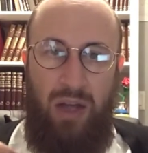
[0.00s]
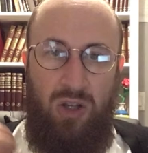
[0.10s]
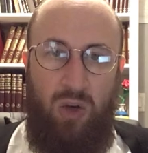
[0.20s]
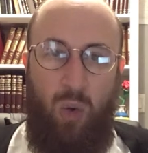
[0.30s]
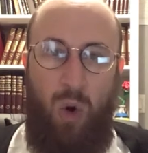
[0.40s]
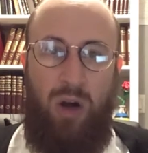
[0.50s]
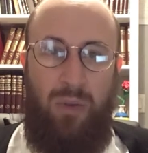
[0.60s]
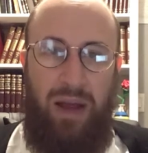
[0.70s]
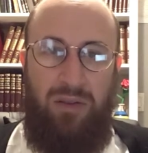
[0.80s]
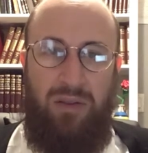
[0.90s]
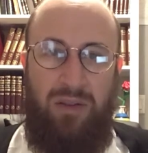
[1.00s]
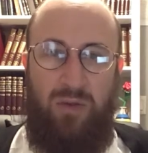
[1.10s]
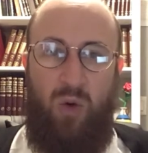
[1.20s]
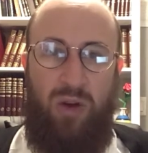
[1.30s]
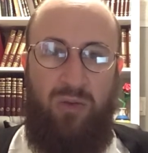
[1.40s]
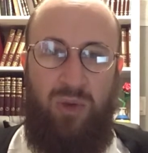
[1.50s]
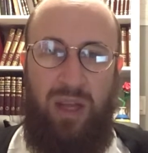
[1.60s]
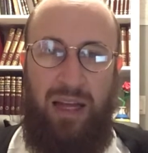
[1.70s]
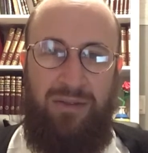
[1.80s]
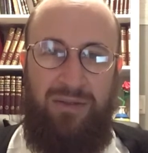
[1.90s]
To walk through
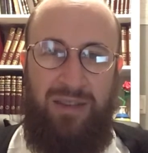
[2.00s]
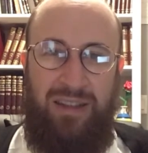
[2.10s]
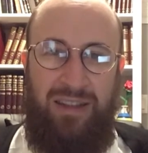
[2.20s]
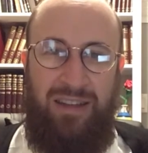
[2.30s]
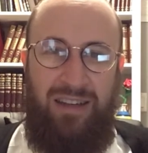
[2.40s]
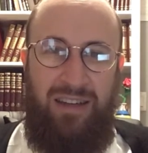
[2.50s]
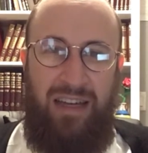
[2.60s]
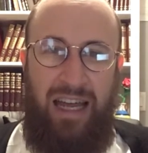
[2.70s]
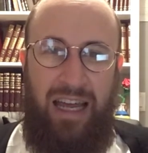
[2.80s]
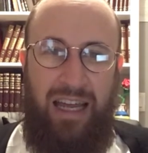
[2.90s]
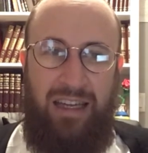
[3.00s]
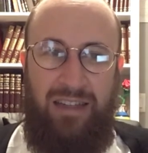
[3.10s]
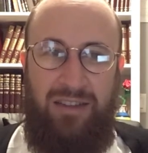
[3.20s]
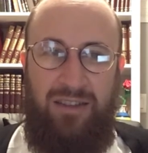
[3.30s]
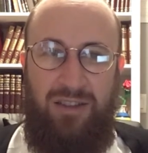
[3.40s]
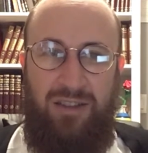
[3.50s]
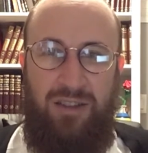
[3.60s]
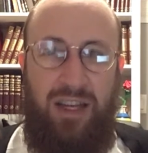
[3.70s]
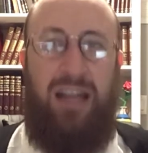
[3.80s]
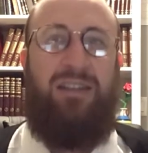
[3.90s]
life and
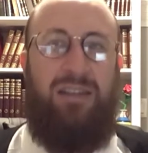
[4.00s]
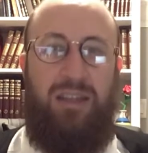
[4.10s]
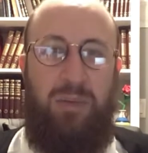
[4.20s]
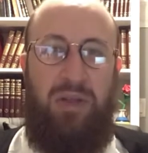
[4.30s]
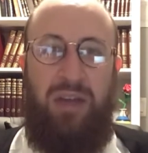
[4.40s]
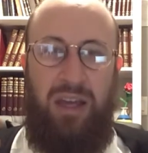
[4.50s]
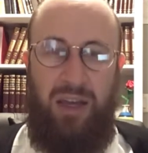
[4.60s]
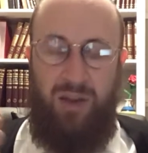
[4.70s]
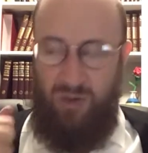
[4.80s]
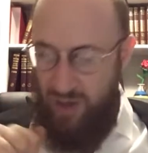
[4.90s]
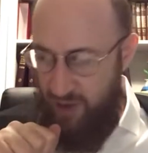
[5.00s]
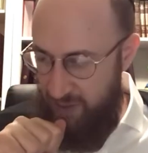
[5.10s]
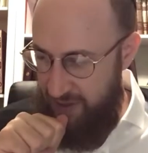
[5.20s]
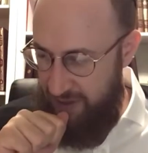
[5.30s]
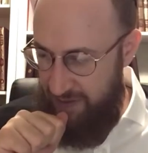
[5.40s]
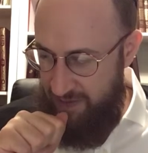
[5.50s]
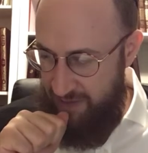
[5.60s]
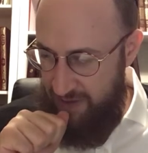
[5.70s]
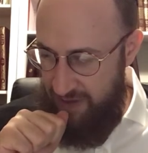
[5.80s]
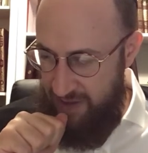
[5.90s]
to constantly be thinking in those terms.
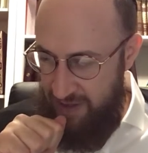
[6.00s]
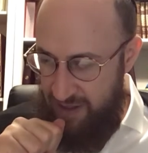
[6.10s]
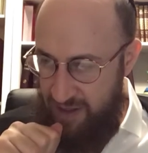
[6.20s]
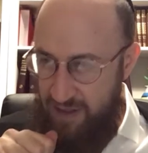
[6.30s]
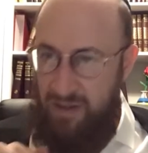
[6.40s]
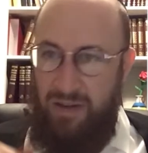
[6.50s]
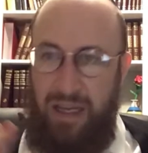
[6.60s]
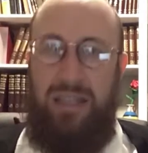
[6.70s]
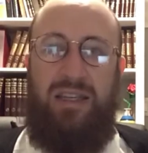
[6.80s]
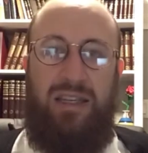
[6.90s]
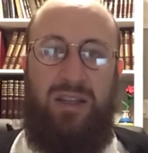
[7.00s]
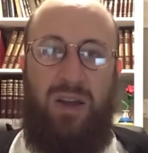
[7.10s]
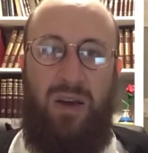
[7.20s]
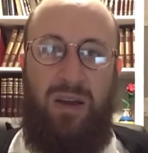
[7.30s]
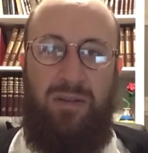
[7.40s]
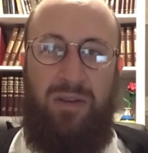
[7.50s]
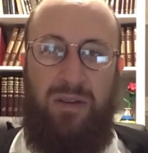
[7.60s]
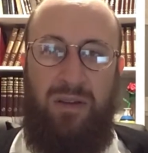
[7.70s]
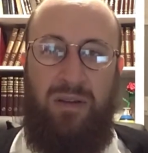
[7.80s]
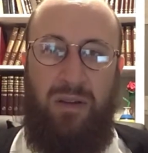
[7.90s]
Is this Tov
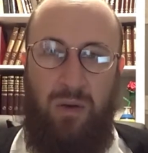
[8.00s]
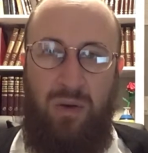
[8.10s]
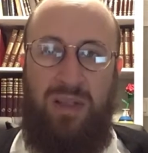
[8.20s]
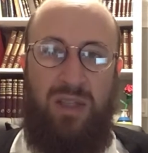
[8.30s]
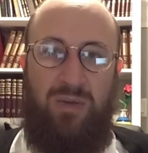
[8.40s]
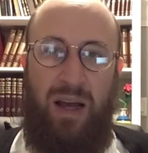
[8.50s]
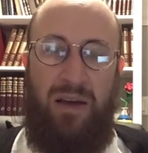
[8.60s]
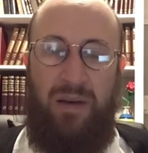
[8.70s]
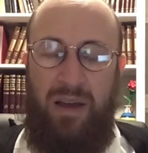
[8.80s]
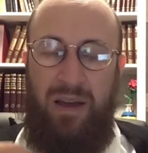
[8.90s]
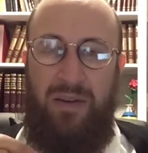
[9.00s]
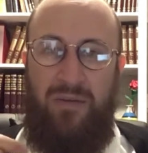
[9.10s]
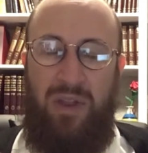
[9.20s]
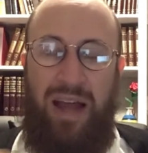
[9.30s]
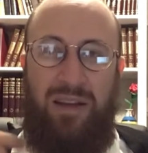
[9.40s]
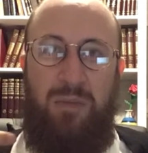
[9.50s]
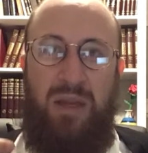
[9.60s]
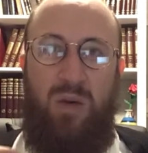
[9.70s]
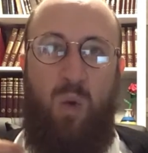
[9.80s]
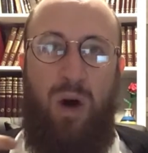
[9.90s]
or is this Ra? For that to
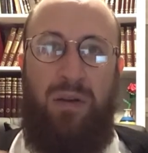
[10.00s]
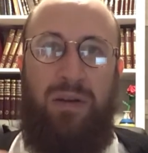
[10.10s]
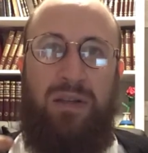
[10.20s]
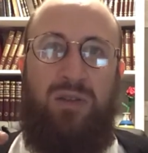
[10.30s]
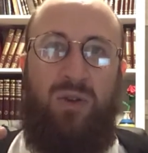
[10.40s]
be what is your